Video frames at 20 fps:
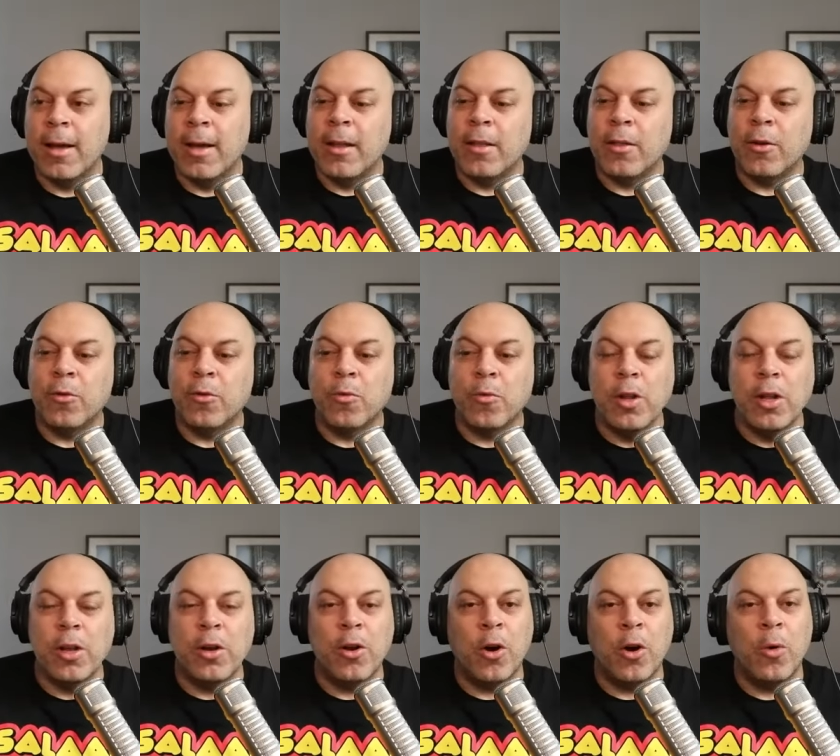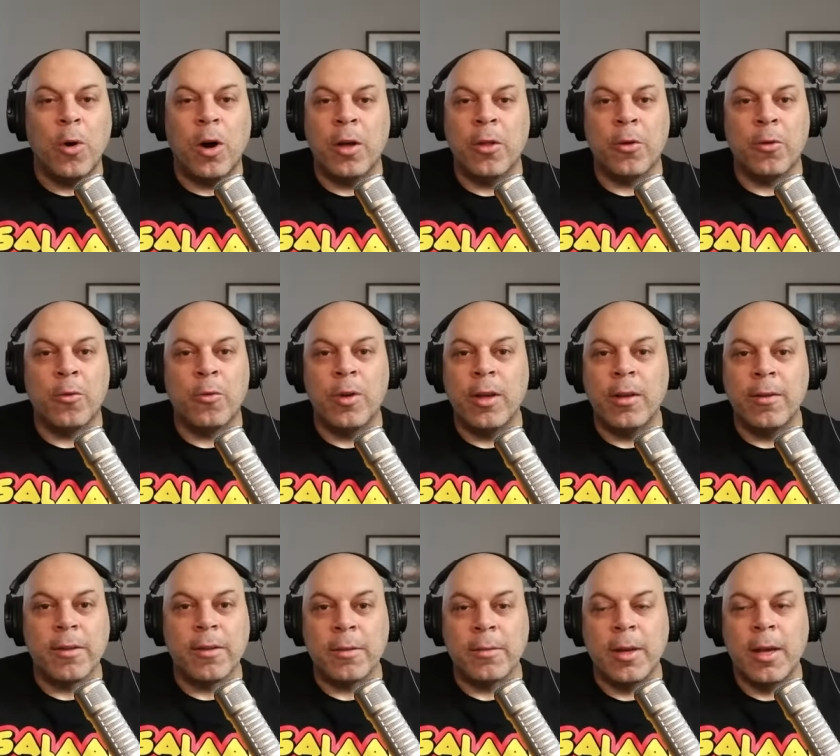There's really no other
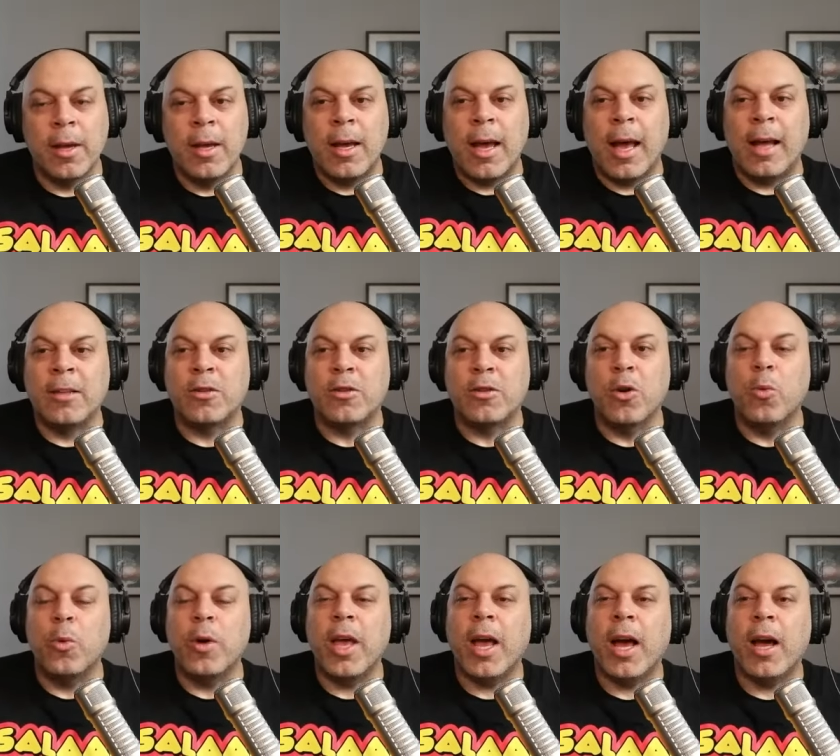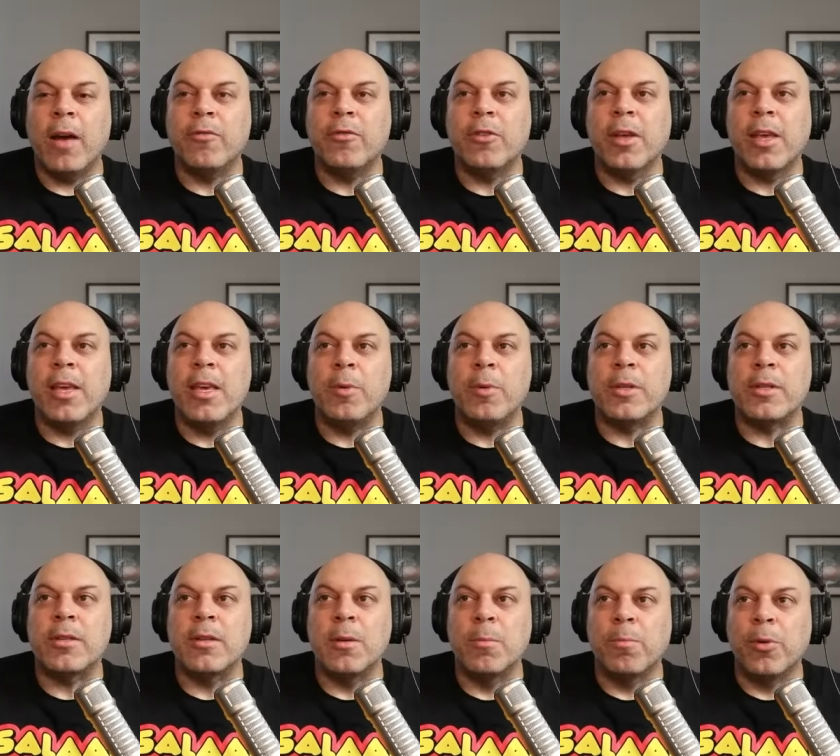reason. And so we have to keep
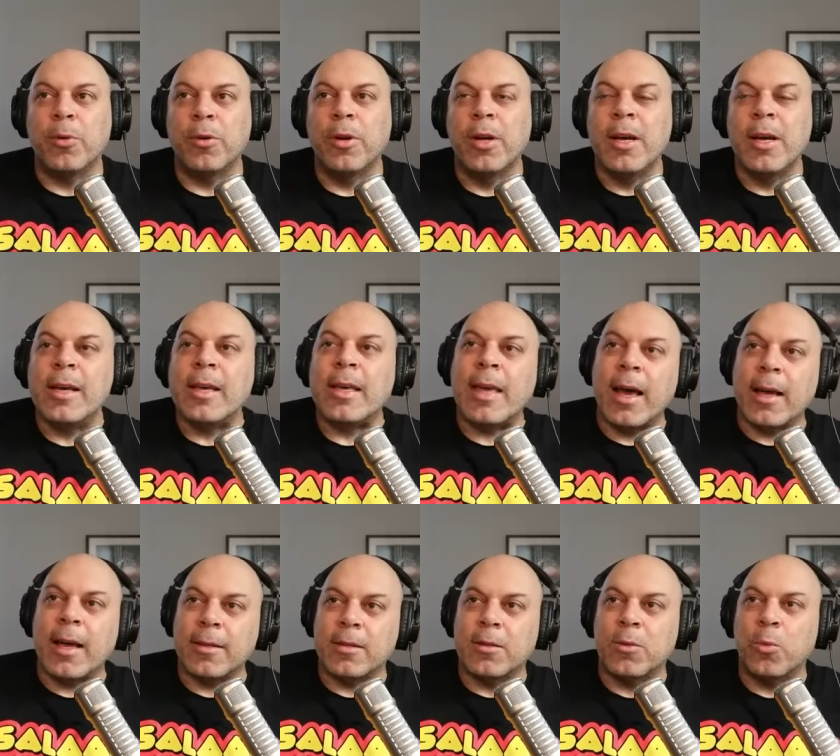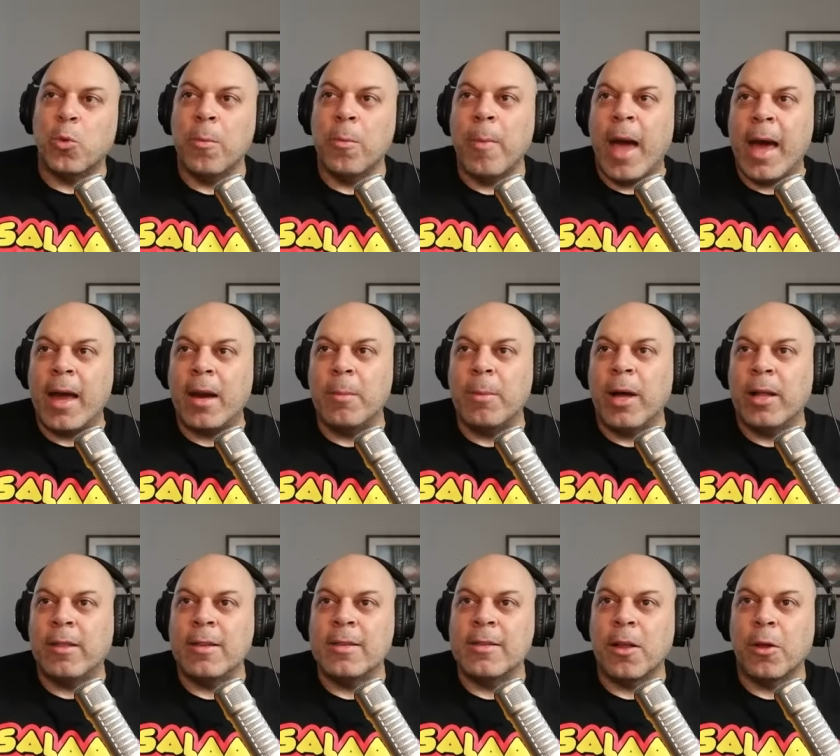it simple. Yes, we're mad
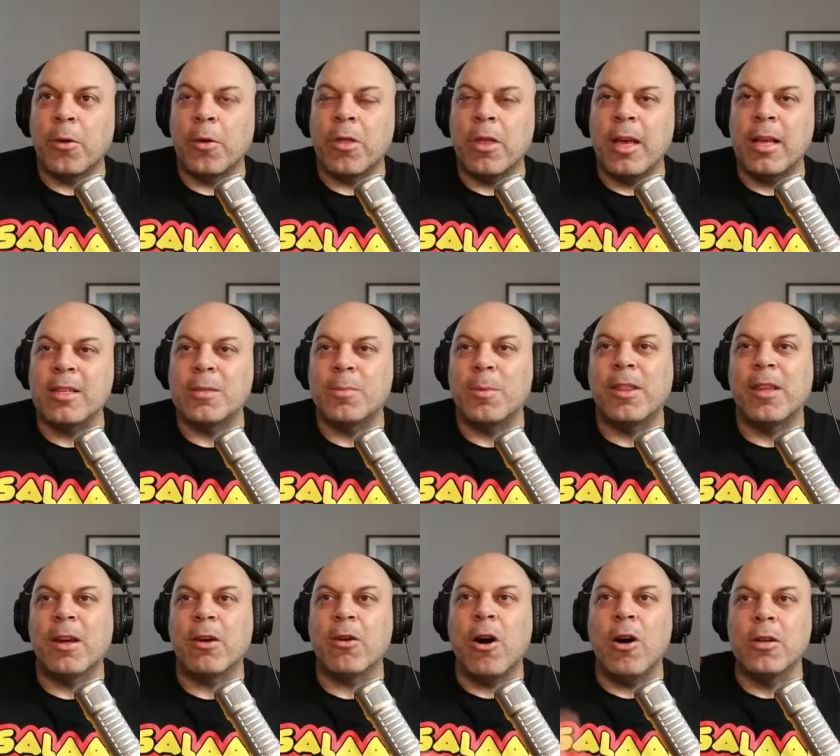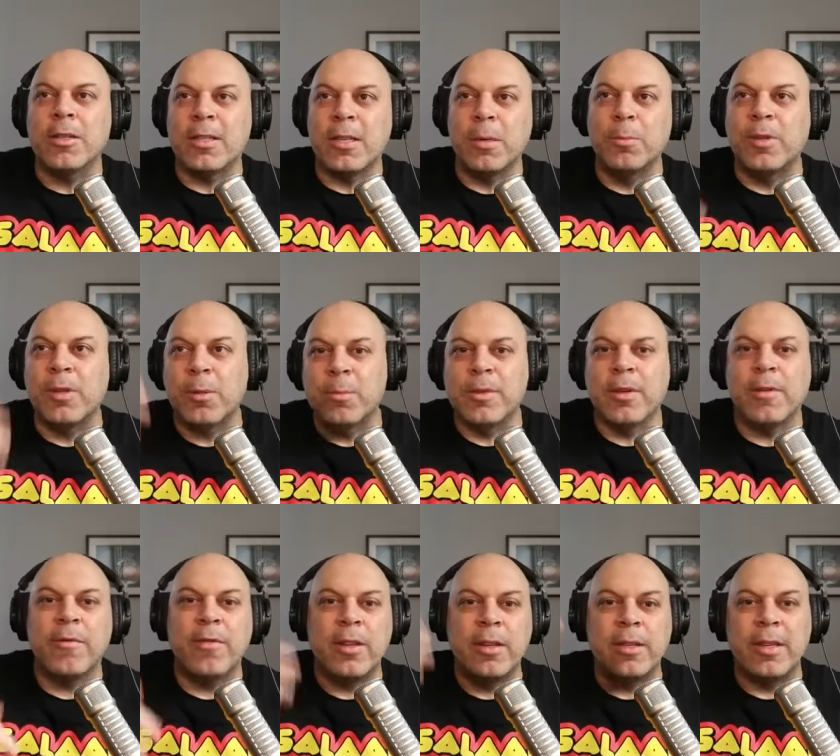about these other things, but they're all symptoms
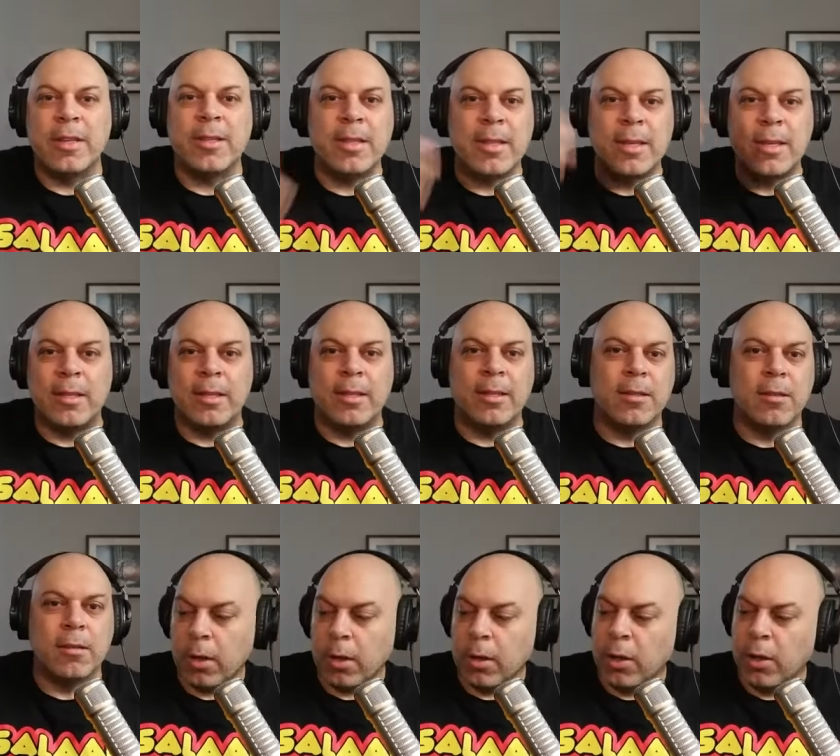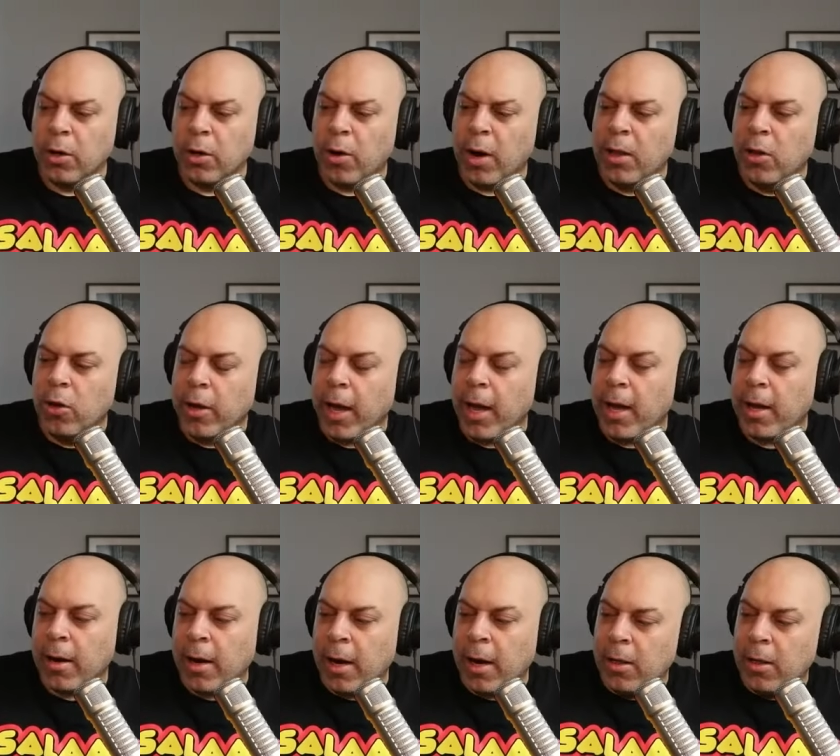of the disease. You know, I look
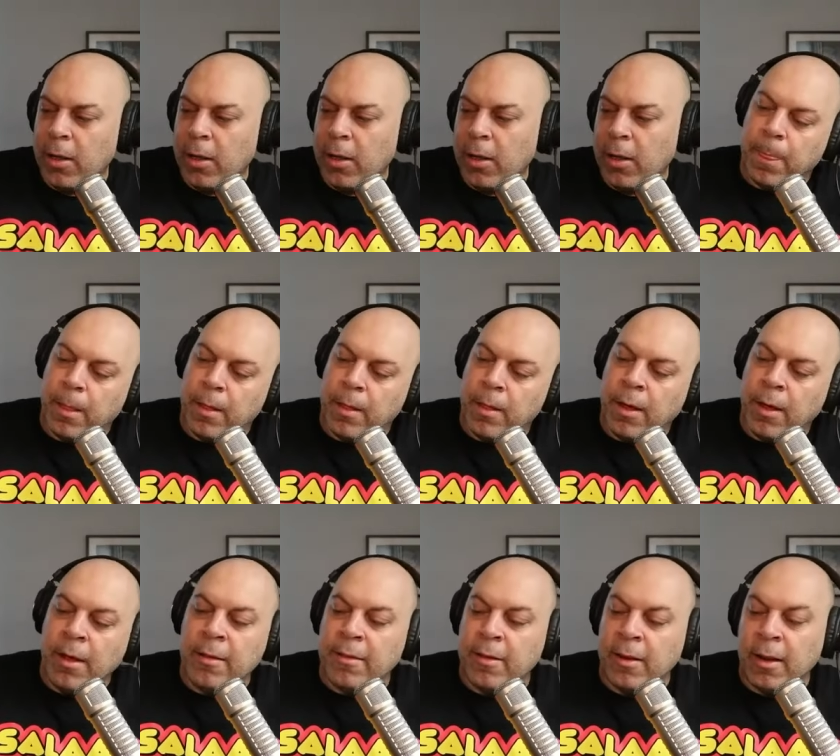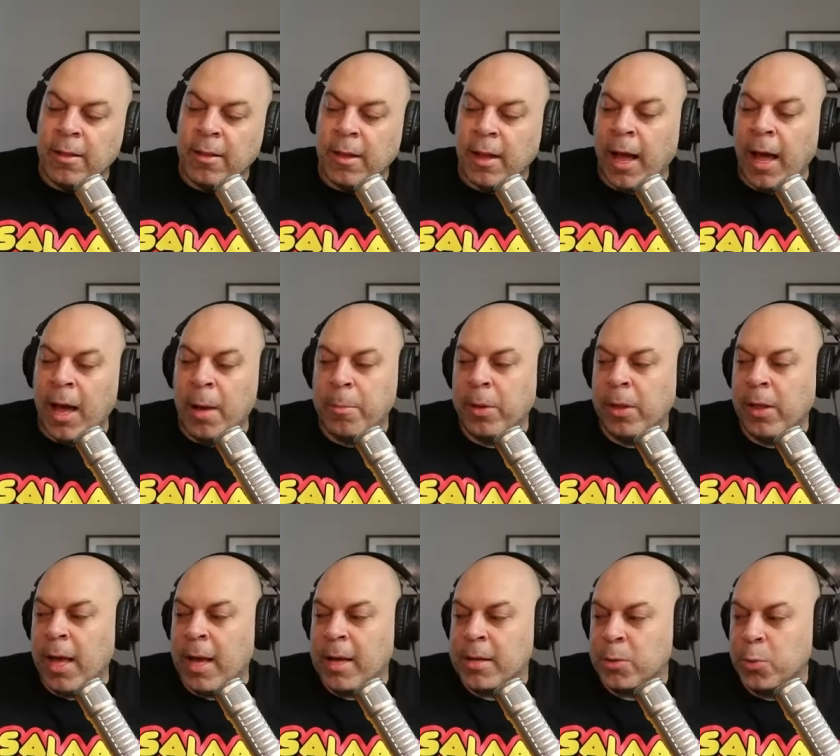at I look at the incident that
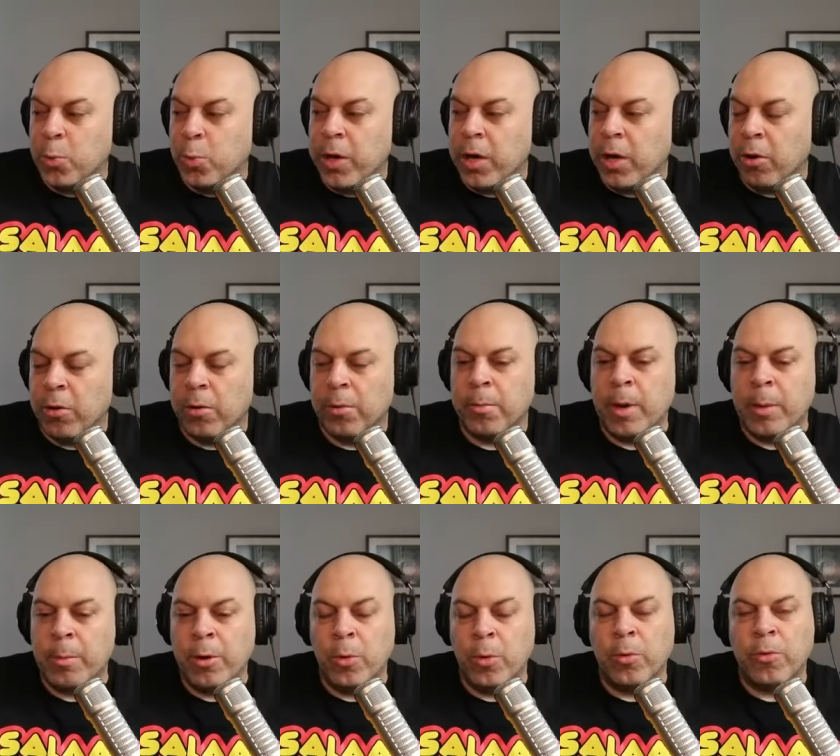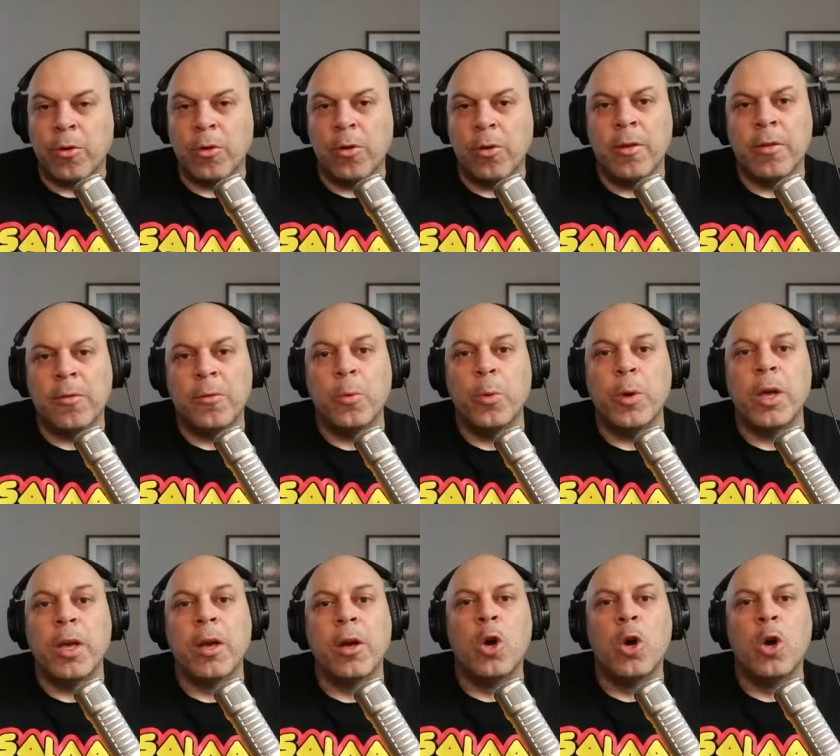happened last week or maybe it was early this week